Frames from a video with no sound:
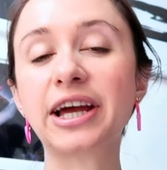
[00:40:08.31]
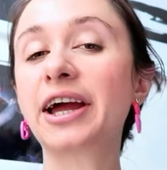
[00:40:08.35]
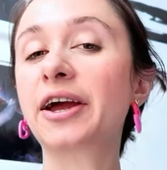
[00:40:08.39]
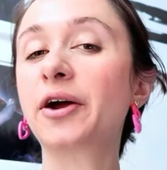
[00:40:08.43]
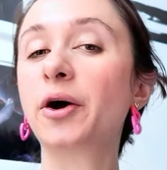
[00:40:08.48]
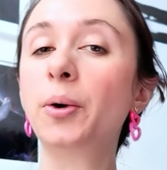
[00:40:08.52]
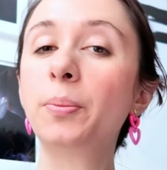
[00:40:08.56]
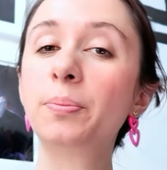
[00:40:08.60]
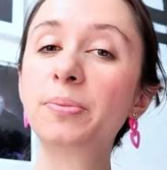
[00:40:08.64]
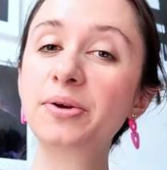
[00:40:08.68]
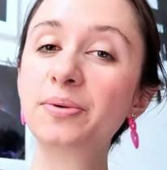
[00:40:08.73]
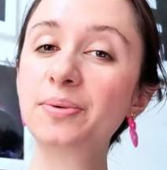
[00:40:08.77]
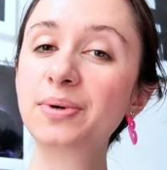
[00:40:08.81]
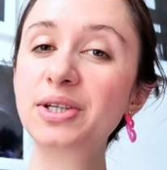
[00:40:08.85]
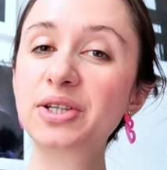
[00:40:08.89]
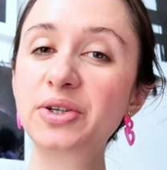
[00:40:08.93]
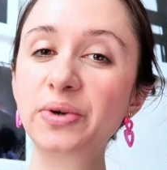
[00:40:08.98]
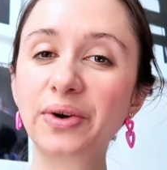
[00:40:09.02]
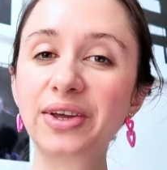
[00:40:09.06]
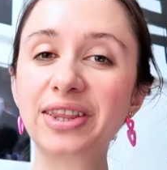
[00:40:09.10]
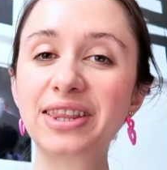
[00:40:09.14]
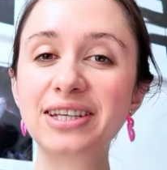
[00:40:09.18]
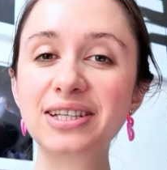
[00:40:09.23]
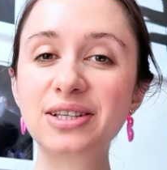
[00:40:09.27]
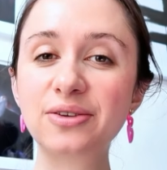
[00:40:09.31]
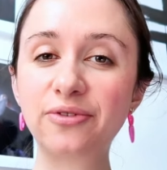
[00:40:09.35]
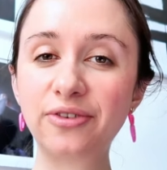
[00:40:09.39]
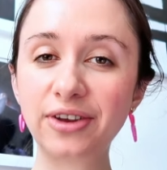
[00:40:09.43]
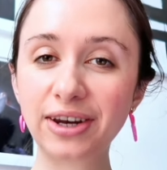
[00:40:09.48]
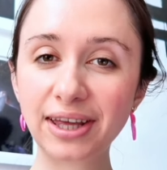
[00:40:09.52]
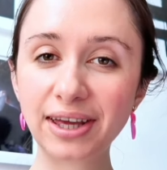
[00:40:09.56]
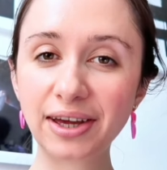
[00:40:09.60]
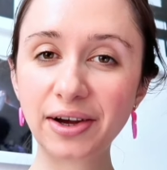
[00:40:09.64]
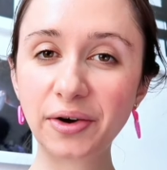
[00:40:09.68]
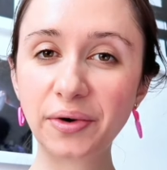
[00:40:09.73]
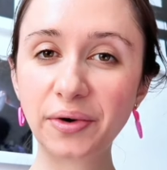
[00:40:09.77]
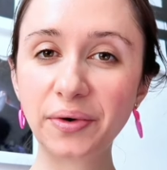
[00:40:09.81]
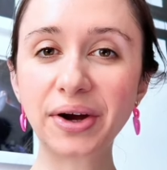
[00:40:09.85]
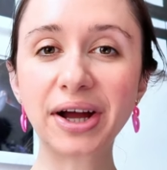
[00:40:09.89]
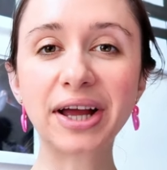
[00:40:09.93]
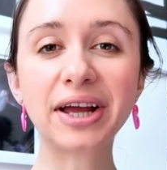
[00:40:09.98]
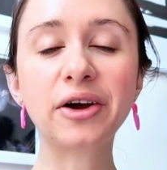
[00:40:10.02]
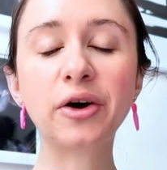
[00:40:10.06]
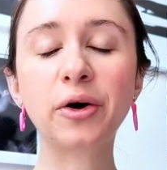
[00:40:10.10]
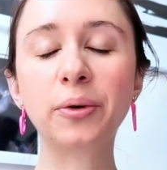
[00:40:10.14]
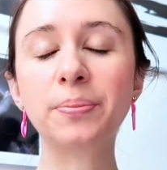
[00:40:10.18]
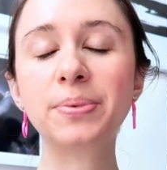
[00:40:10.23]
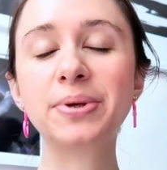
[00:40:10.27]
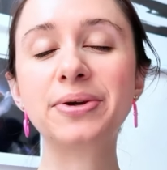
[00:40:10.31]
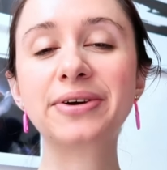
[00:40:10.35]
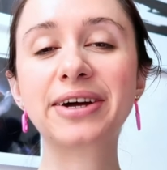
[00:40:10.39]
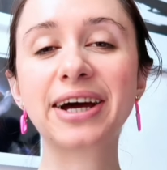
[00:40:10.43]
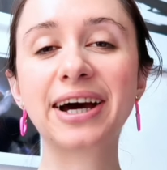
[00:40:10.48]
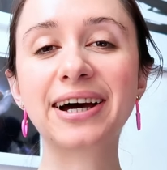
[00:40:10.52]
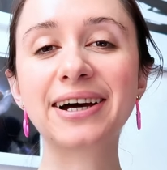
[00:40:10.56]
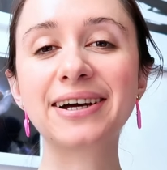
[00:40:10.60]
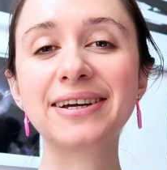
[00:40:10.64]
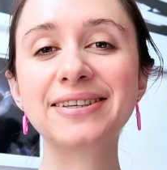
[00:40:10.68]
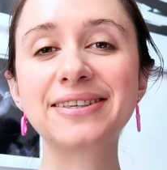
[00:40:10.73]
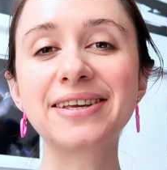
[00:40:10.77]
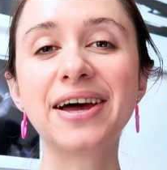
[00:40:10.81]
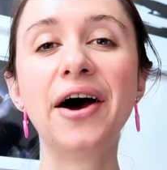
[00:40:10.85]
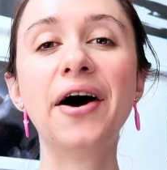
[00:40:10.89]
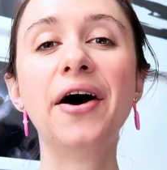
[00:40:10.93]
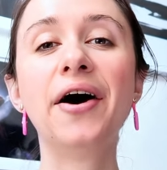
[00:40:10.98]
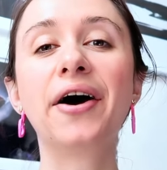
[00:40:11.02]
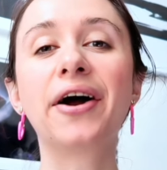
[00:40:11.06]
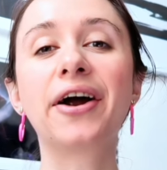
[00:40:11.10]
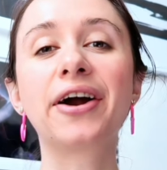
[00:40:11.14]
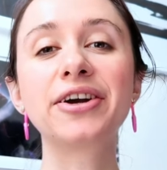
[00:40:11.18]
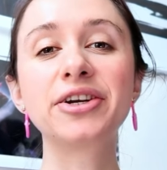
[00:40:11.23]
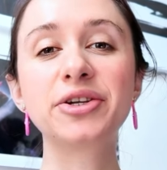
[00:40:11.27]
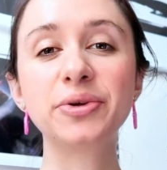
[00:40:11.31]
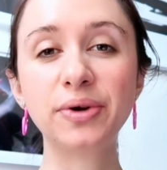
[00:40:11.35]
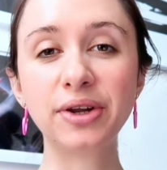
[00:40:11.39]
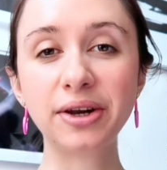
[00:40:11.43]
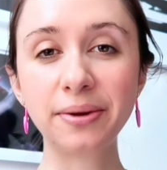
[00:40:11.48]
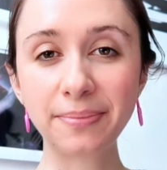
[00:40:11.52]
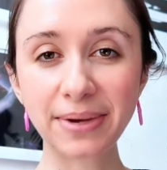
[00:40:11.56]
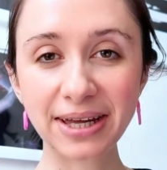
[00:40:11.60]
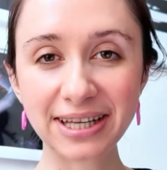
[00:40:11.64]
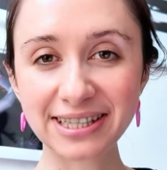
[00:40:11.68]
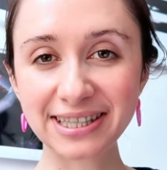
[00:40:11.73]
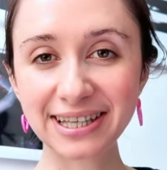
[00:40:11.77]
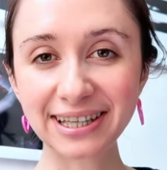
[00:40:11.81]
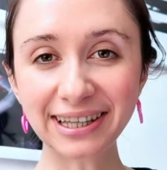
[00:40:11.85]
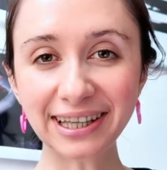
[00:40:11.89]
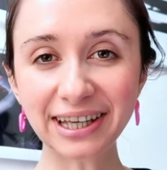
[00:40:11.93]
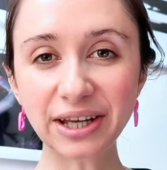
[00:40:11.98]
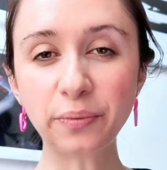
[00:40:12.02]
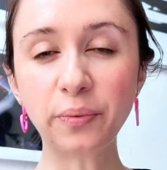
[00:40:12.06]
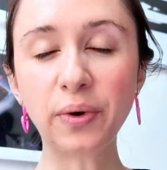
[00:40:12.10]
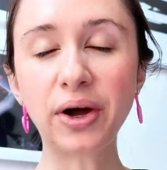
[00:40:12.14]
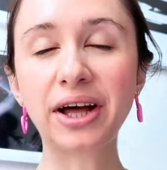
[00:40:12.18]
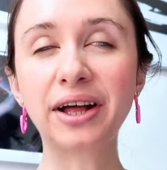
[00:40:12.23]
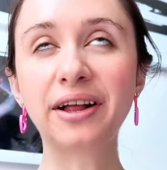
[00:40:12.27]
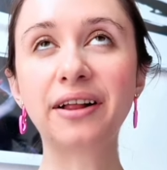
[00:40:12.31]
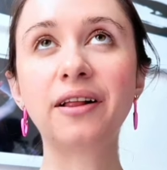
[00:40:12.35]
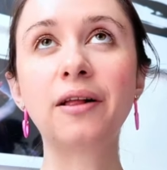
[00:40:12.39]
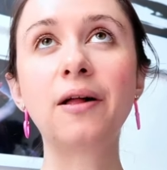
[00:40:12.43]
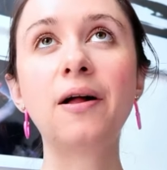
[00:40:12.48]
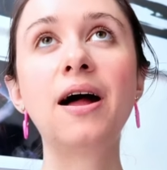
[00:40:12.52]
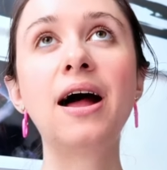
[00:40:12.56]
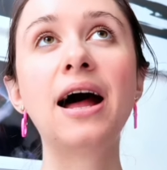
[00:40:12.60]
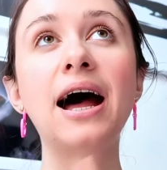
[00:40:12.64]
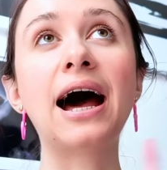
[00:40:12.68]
I hope you enjoyed this video. I hope you guys are doing amazingly well.